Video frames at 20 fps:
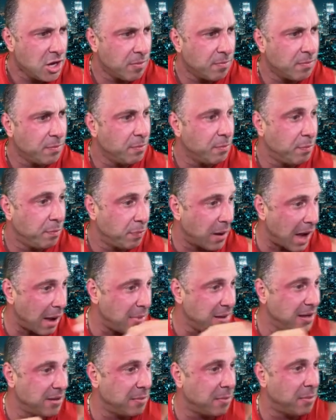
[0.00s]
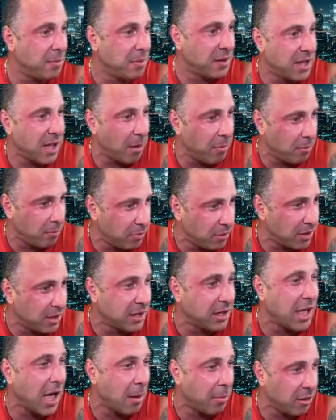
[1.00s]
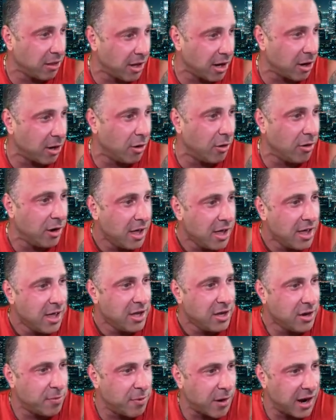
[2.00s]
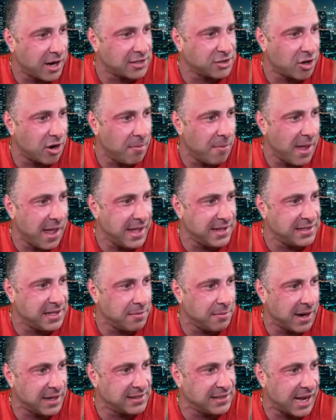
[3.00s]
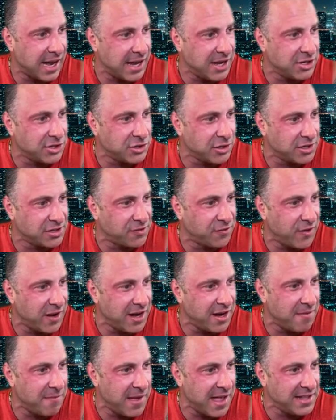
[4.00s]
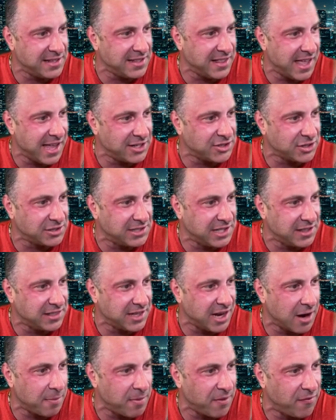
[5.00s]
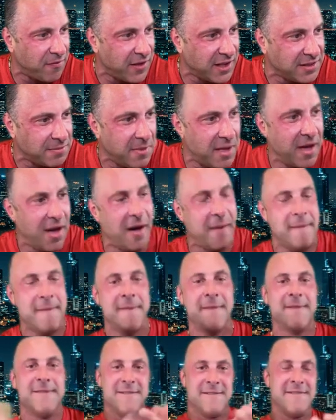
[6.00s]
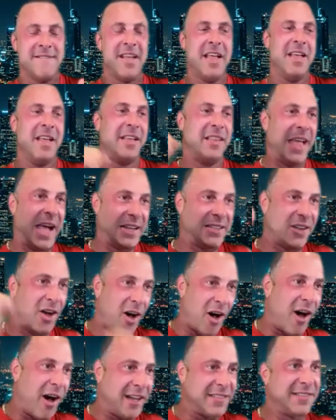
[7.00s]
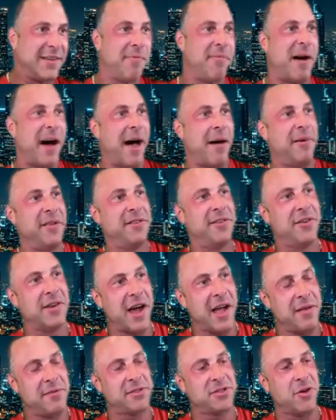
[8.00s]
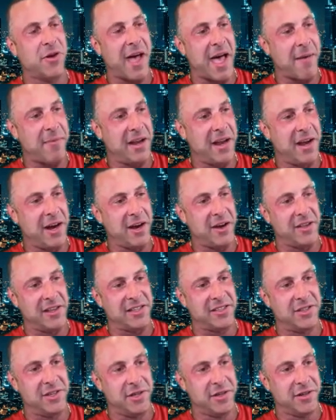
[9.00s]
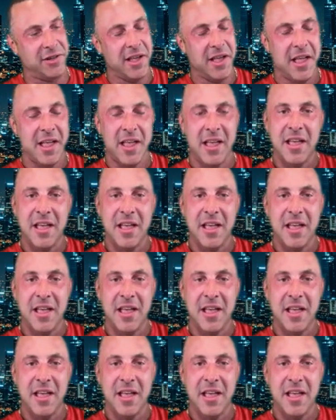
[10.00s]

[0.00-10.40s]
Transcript: Your Bobby Cab- Caballero, your products are amazing. My Titan shirt is fitting amazing. The HRT therapy fixed me up. That's awesome, Bobby, dude. I am so happy to hear this, dude.